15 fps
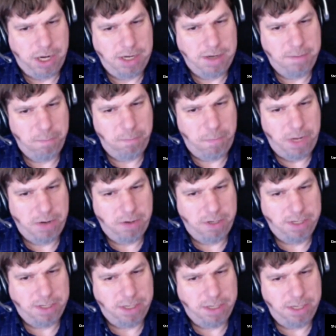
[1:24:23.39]
an
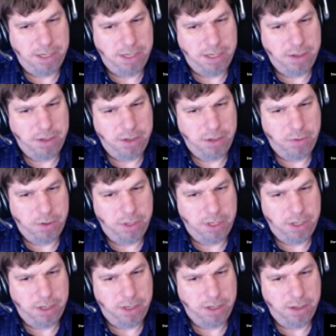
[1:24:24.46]
embarrassing injury